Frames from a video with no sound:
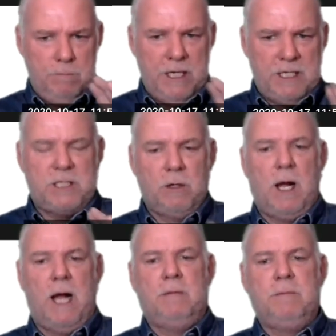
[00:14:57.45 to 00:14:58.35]
He's still
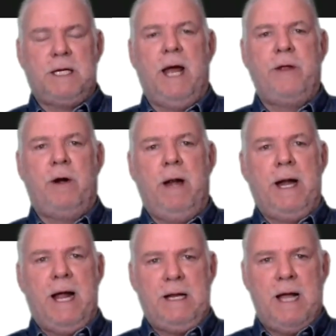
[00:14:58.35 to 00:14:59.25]
got them together.
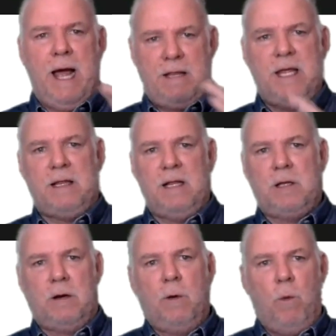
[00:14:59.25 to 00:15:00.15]
And I think
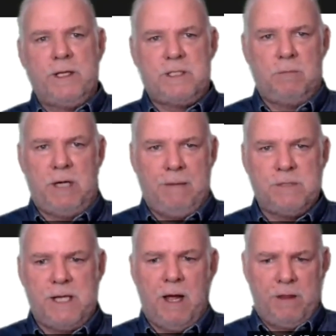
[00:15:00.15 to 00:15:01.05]
that they're going to win some
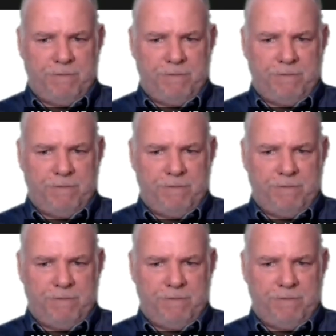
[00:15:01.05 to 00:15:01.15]
games now.